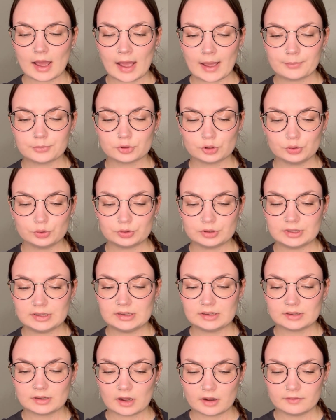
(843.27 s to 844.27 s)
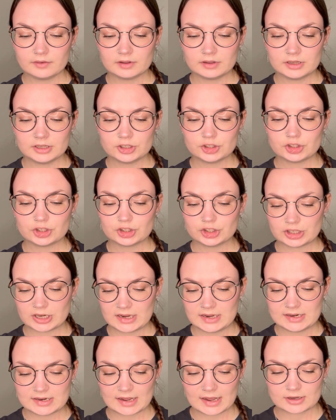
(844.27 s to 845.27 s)
absolutely love this
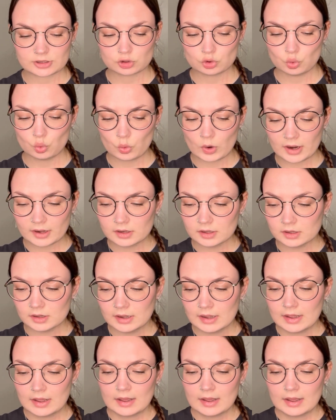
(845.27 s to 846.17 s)
shade as well,